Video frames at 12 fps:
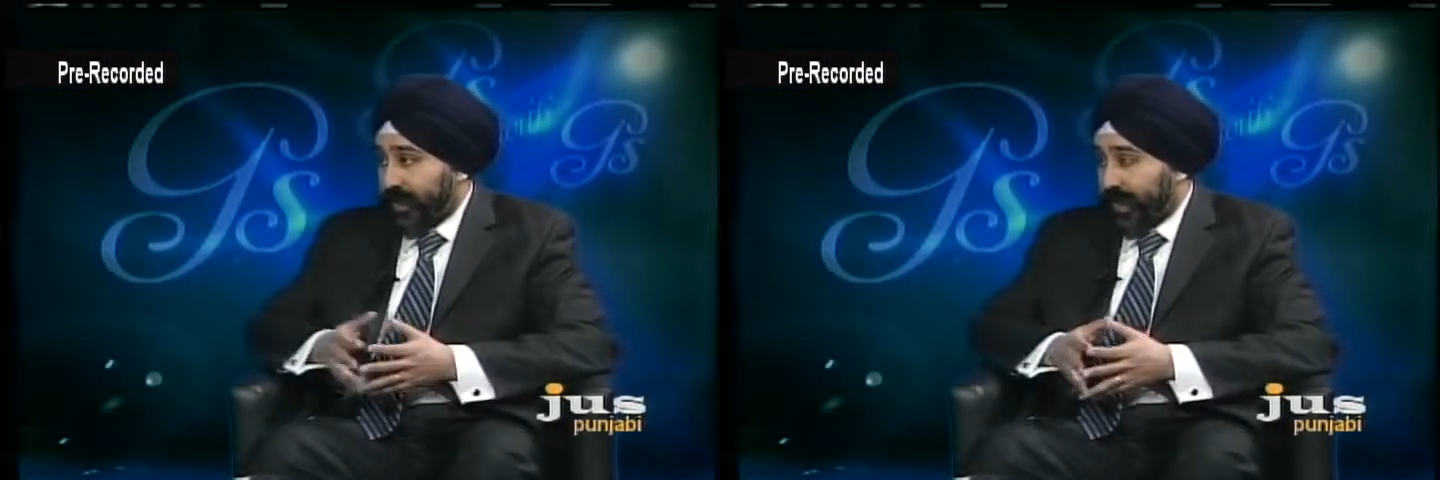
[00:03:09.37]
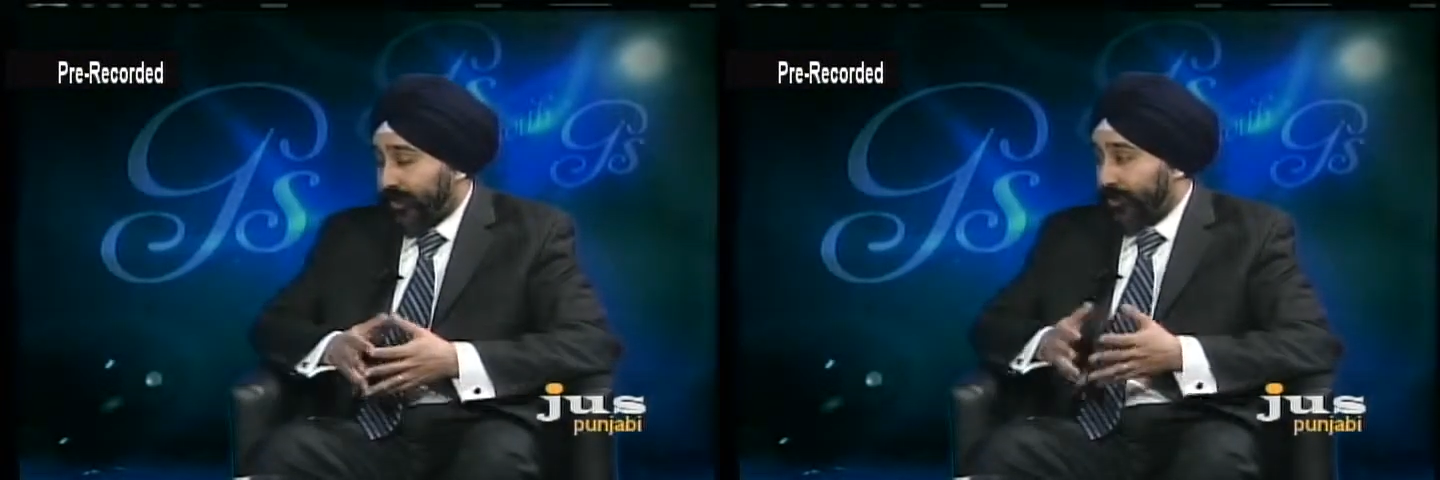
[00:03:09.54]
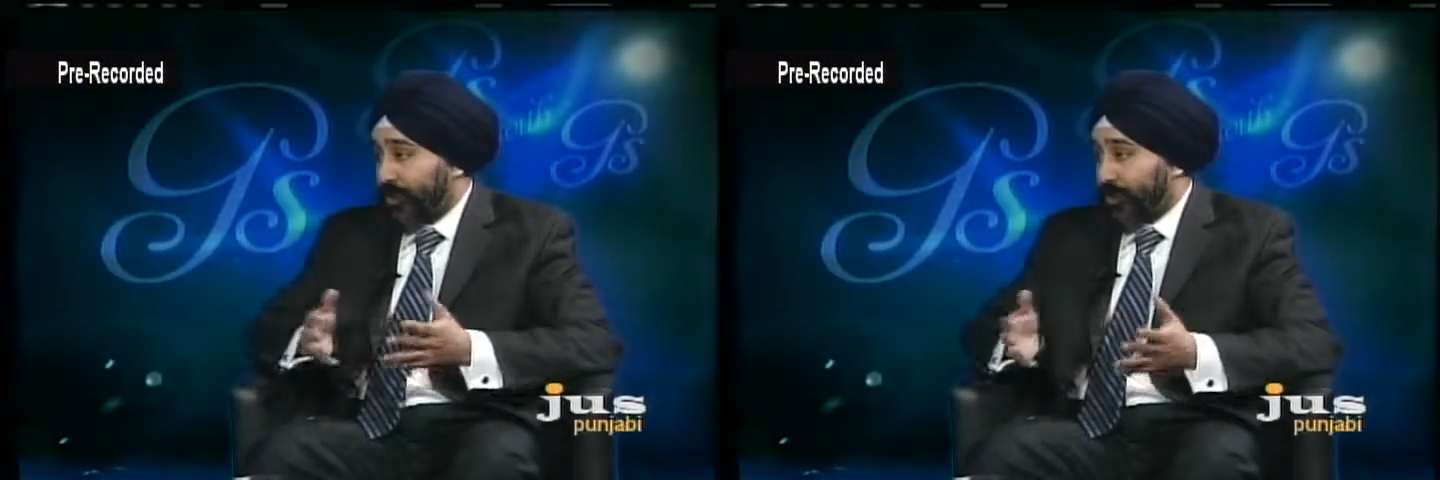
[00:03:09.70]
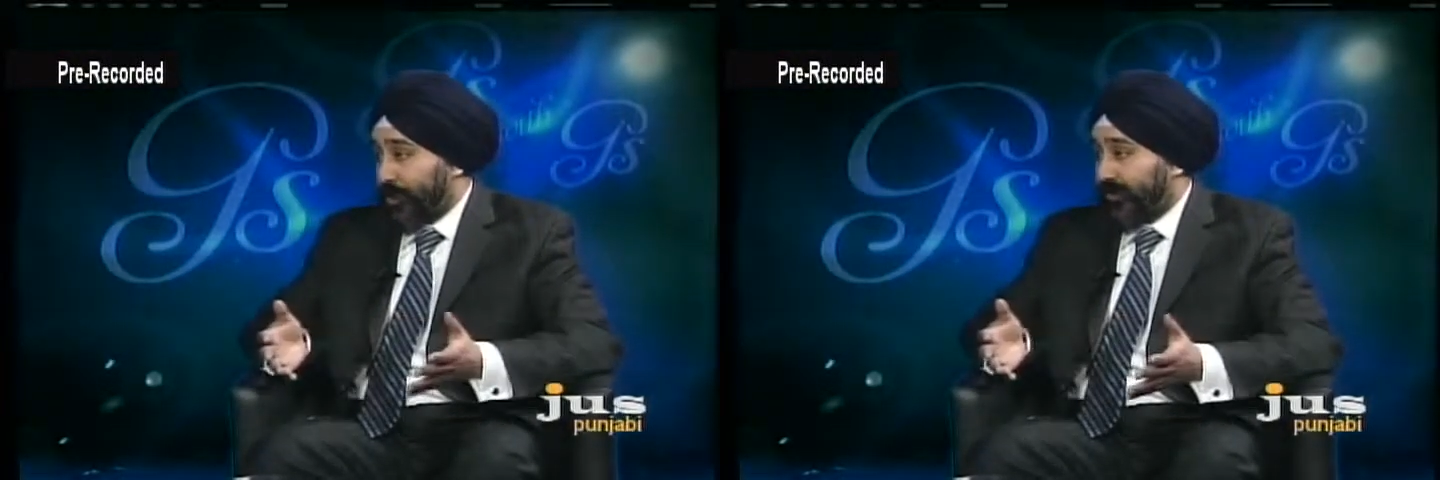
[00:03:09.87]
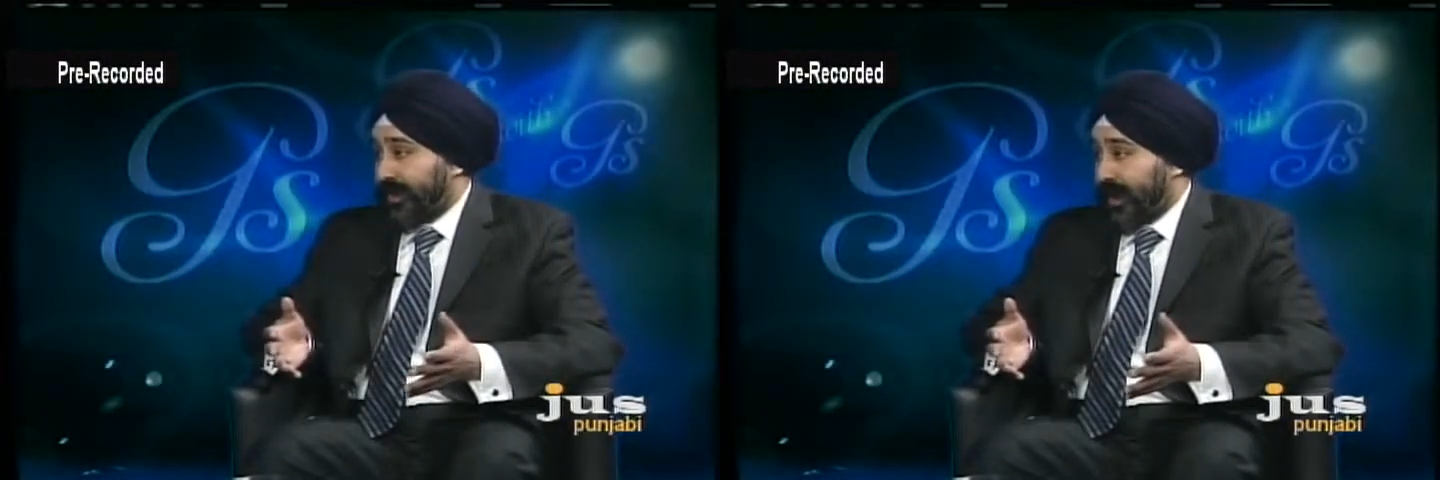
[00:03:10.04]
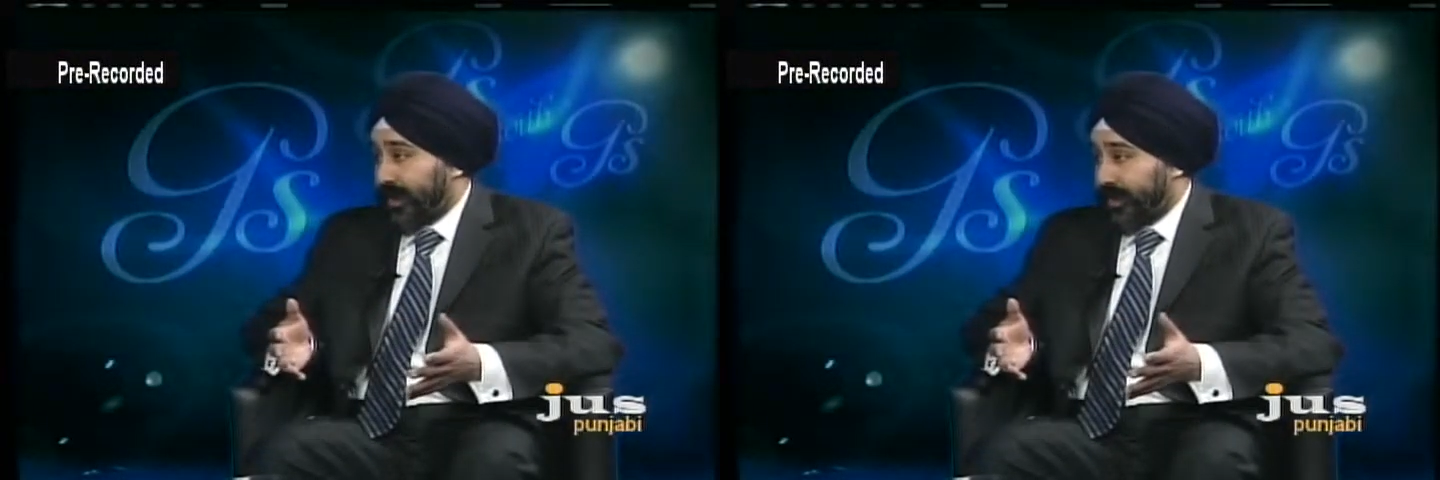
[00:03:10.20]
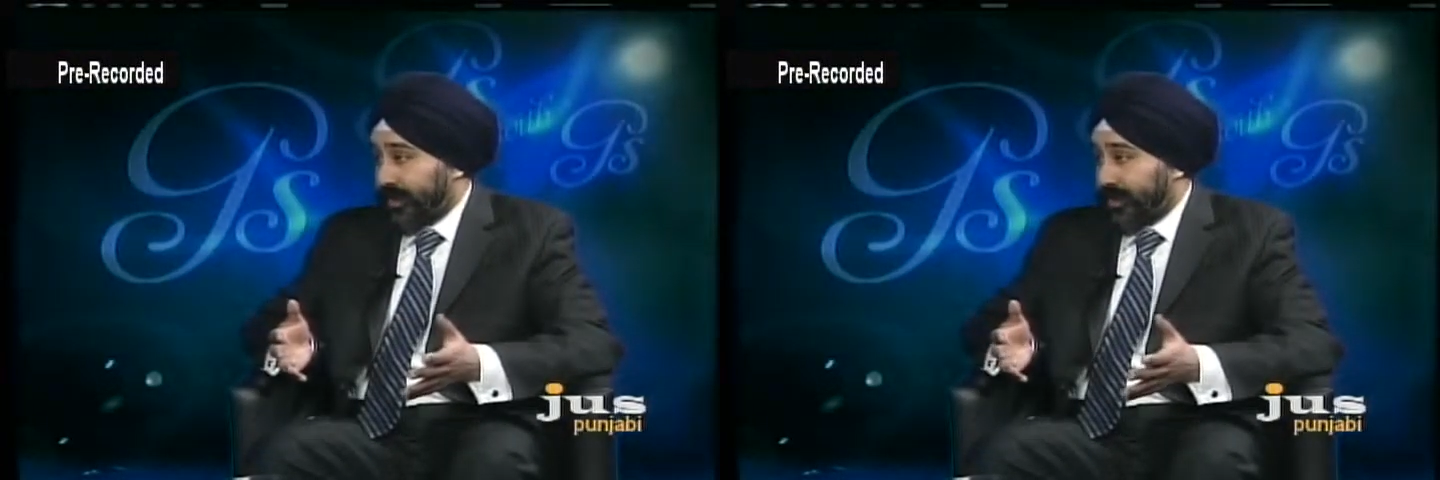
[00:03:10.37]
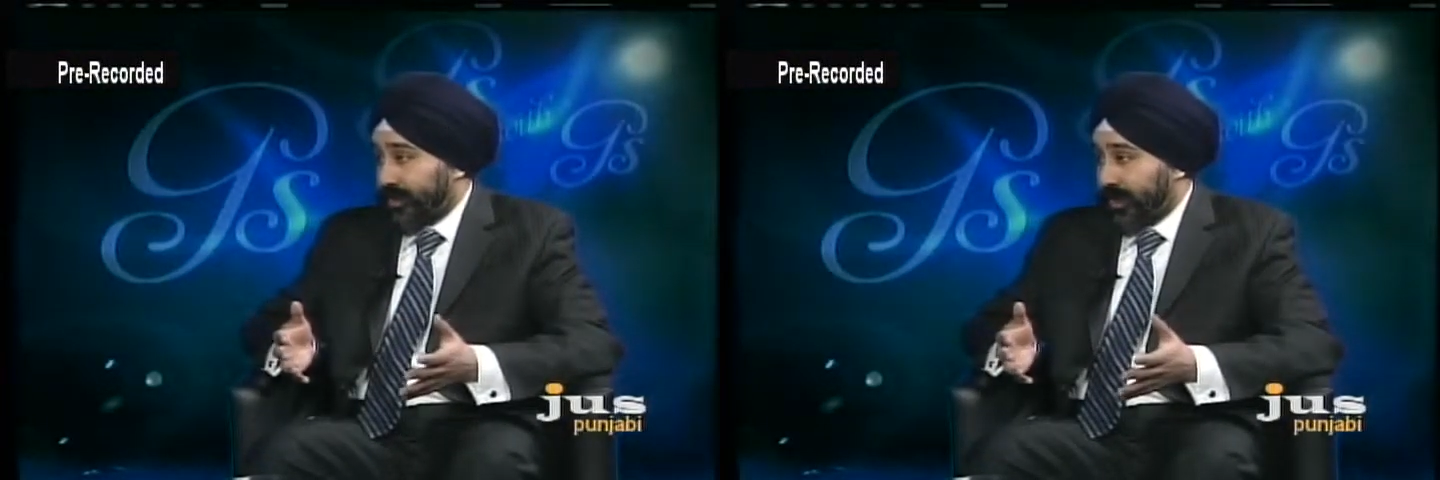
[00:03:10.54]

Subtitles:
out of the 12 candidates,